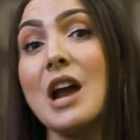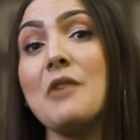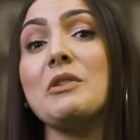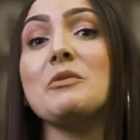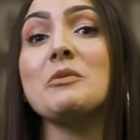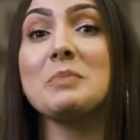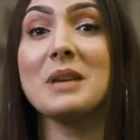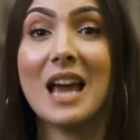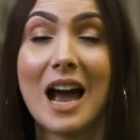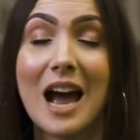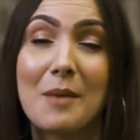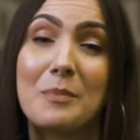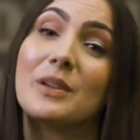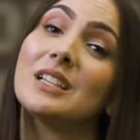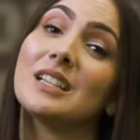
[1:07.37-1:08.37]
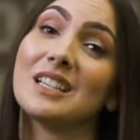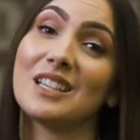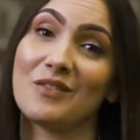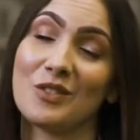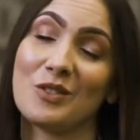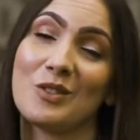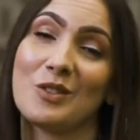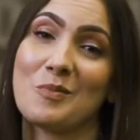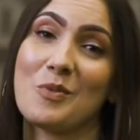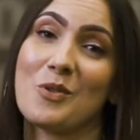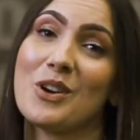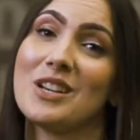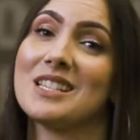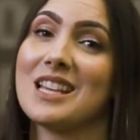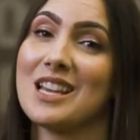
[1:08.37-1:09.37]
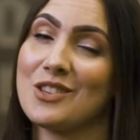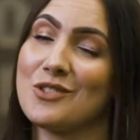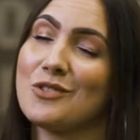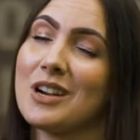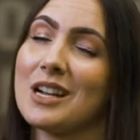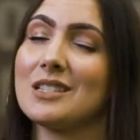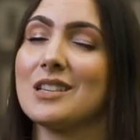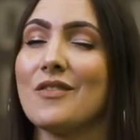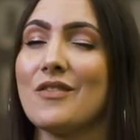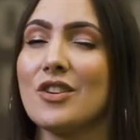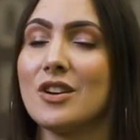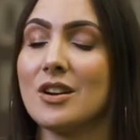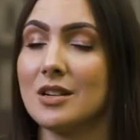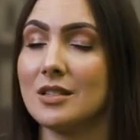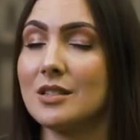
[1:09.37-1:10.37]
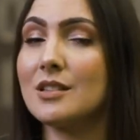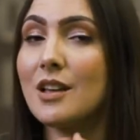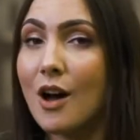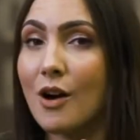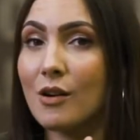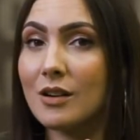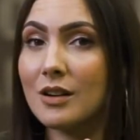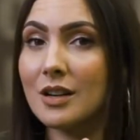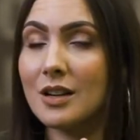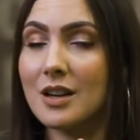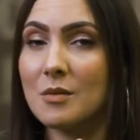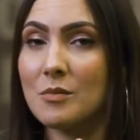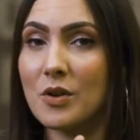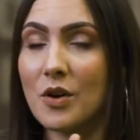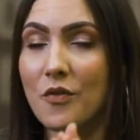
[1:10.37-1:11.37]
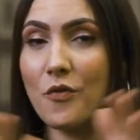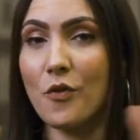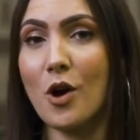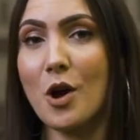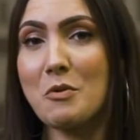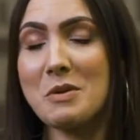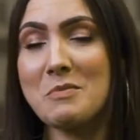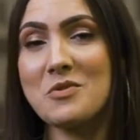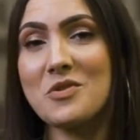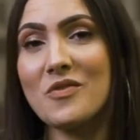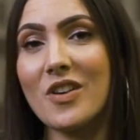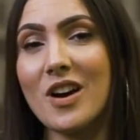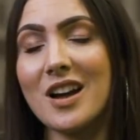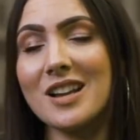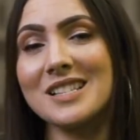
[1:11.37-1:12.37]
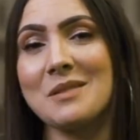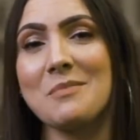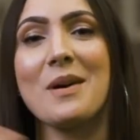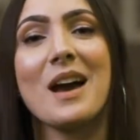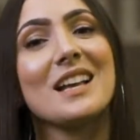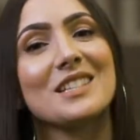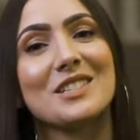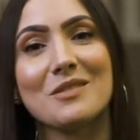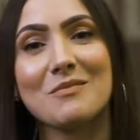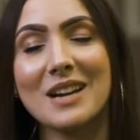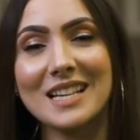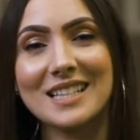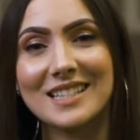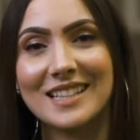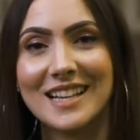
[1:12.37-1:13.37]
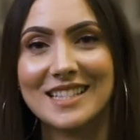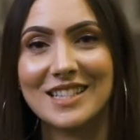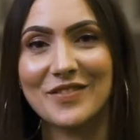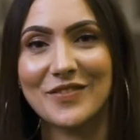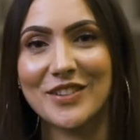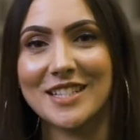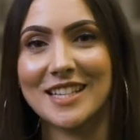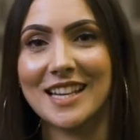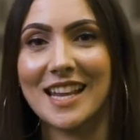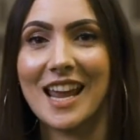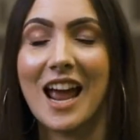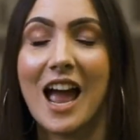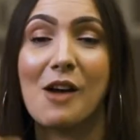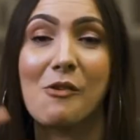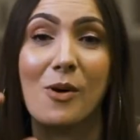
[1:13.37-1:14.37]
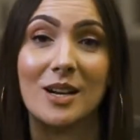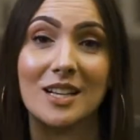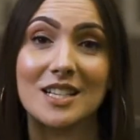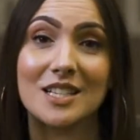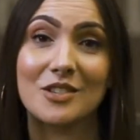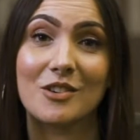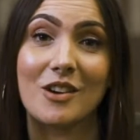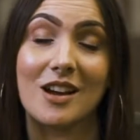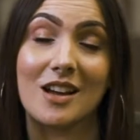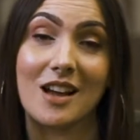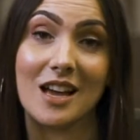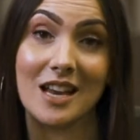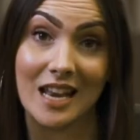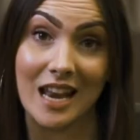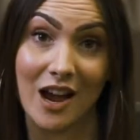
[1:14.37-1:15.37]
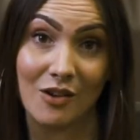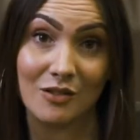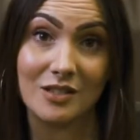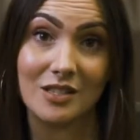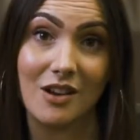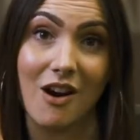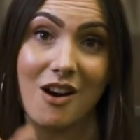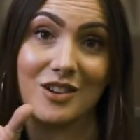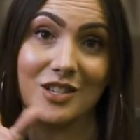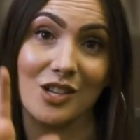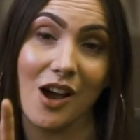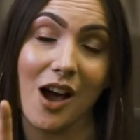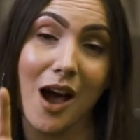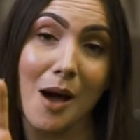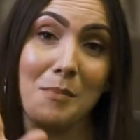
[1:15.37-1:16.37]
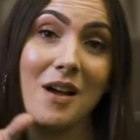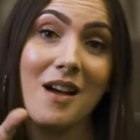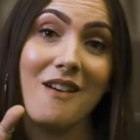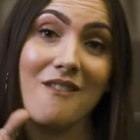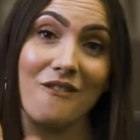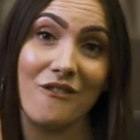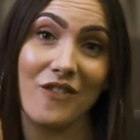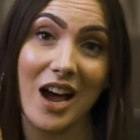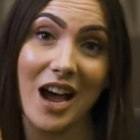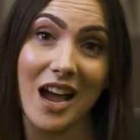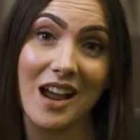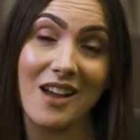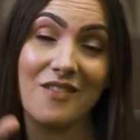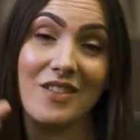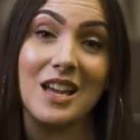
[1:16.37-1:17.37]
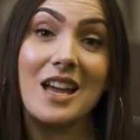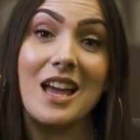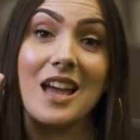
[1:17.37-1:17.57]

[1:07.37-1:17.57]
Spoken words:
and we would be happy to give you the points that you guys have earned. So, before we move on to Pastor Mike's lesson for today, I wanted to announce our top five